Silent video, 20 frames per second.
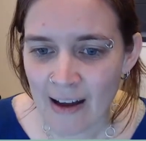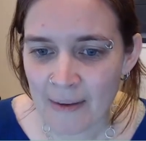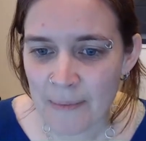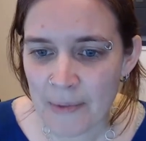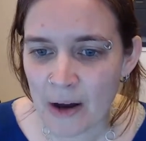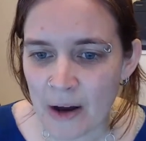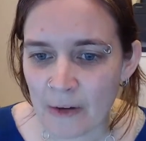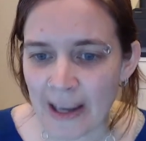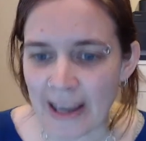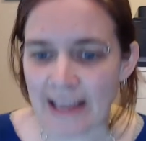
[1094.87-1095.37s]

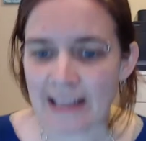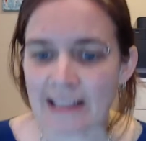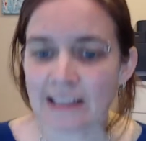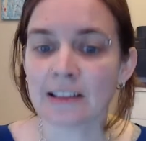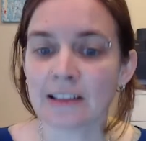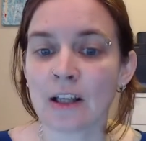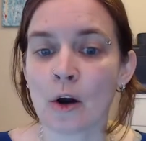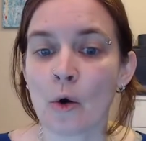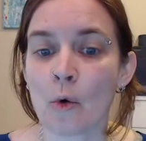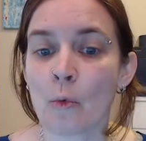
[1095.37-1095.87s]
Okay,
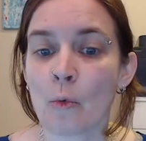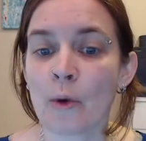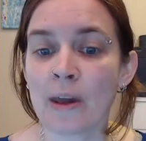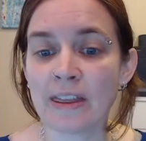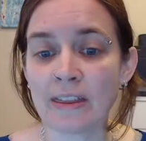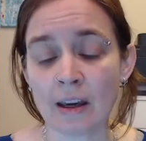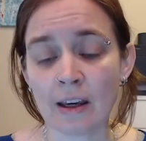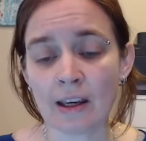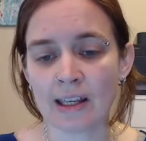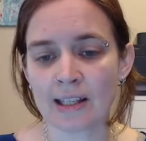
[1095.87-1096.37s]
so with
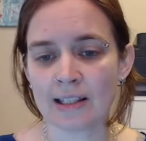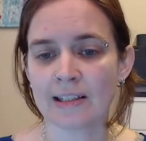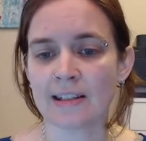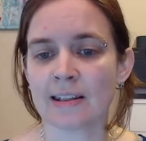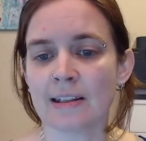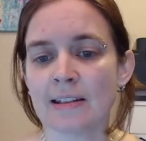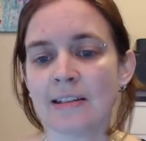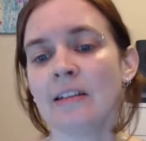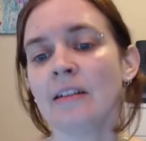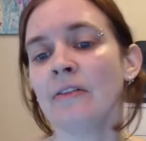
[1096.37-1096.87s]
a
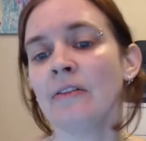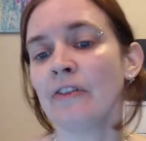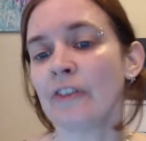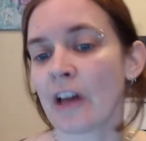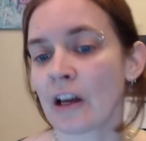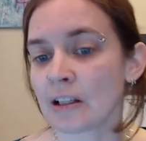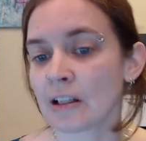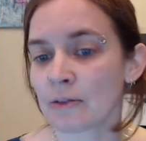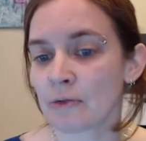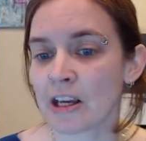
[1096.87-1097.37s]
consistent
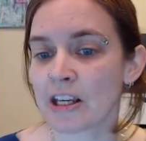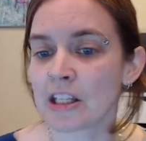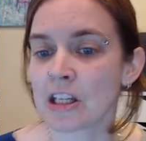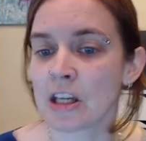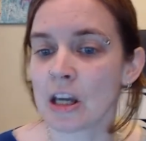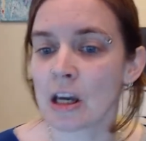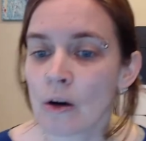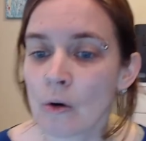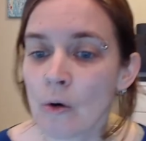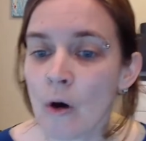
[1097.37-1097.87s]
flux
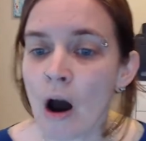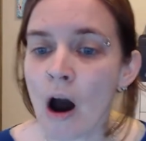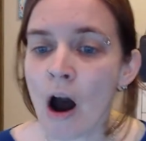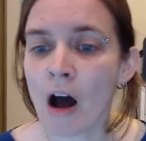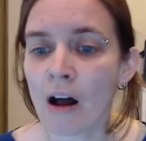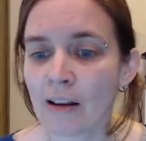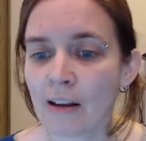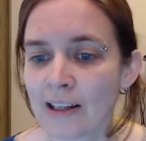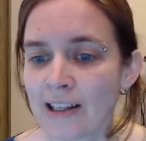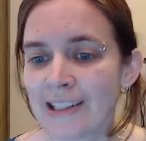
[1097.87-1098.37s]
ratio,
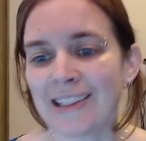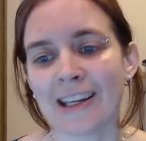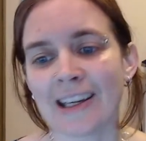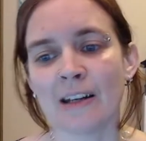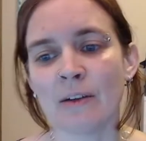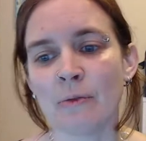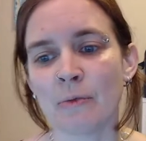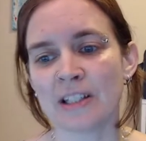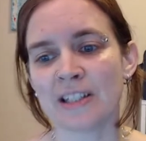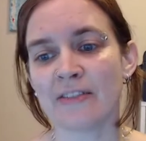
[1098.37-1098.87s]
all he
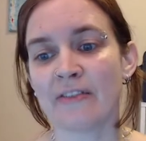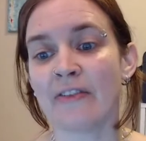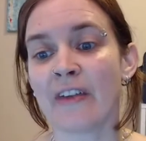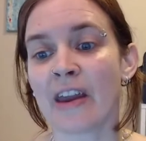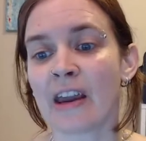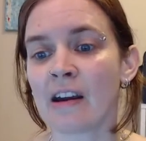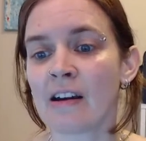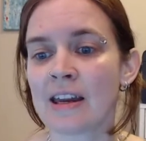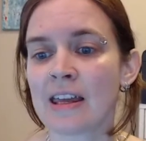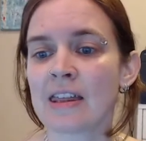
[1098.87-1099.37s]
did was
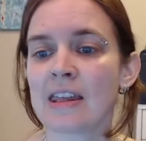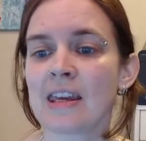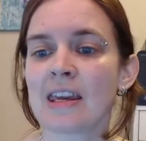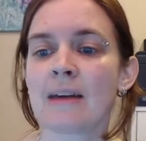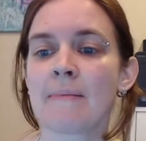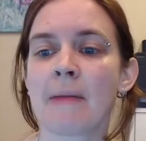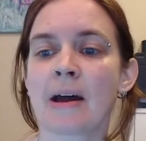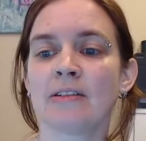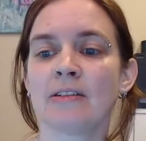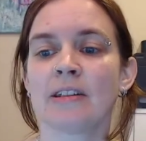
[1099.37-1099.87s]
vary the
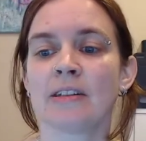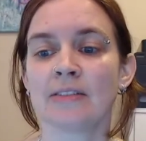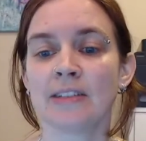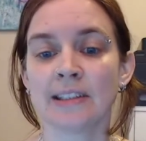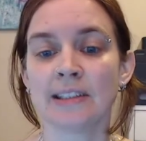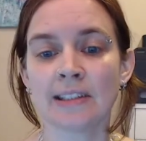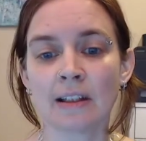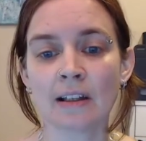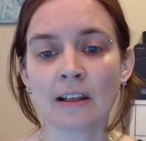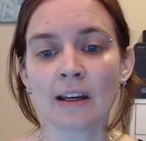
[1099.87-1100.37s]
amounts of
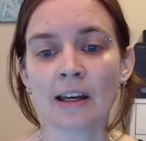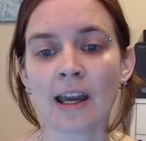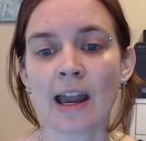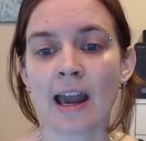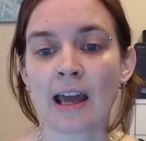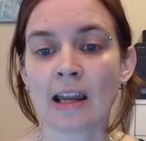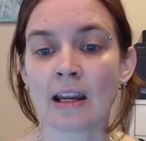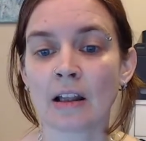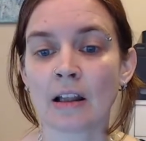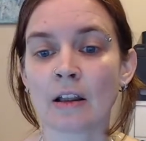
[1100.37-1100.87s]
silica
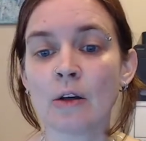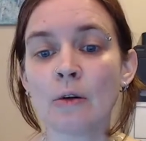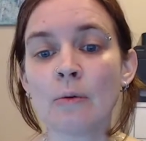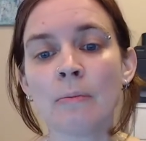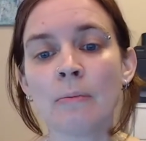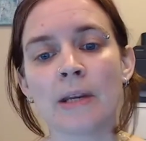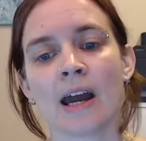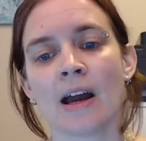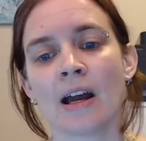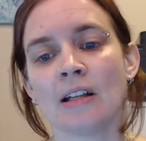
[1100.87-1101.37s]
and
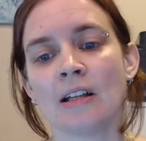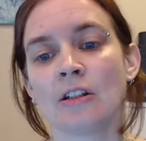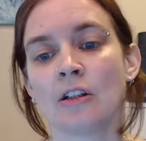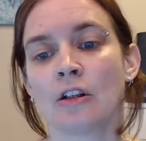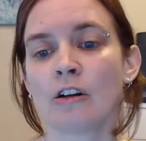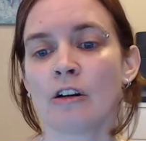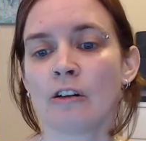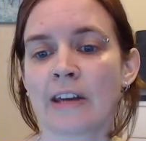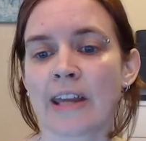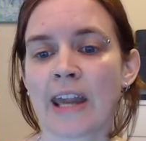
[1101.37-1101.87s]
alumina to
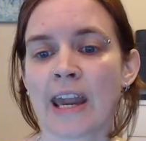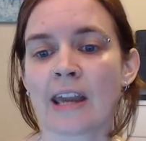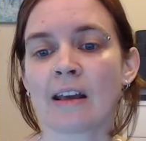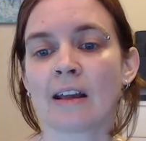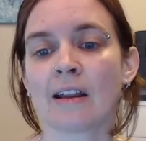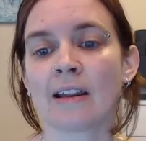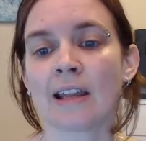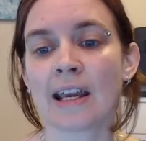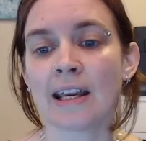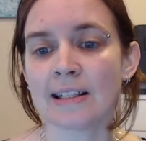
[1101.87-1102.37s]
create
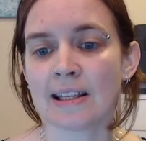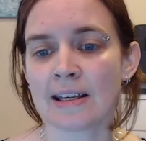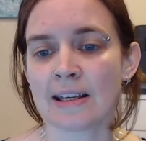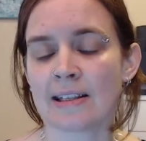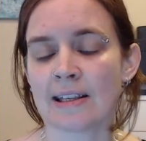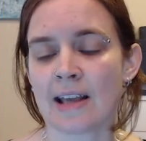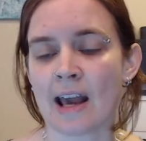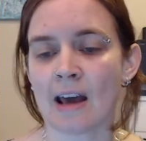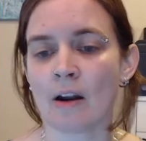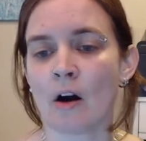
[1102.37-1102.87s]

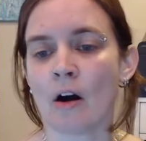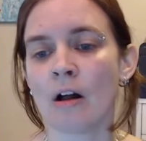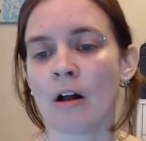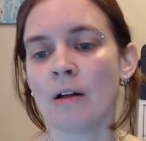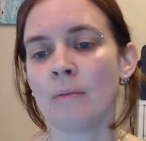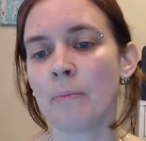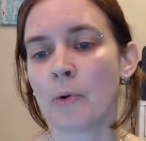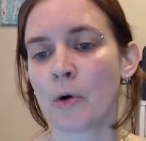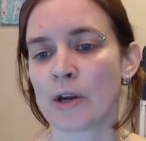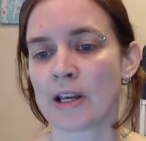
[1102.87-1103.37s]
glazes at
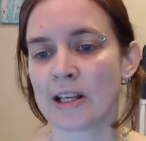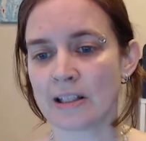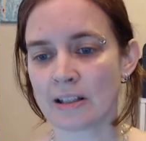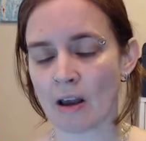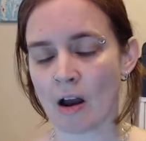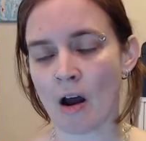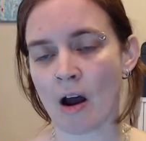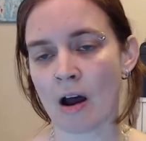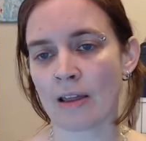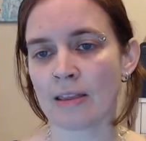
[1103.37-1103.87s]
all points
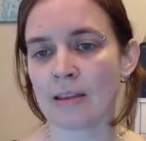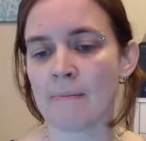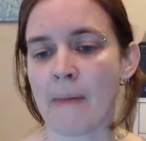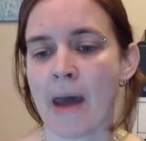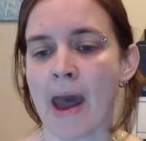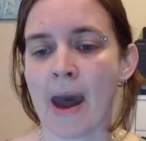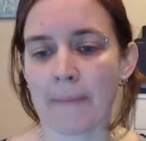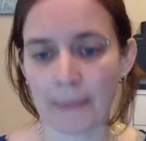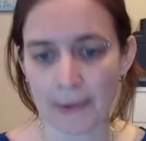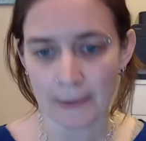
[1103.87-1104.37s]
on the
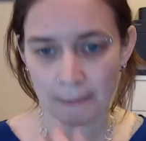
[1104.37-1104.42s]
map.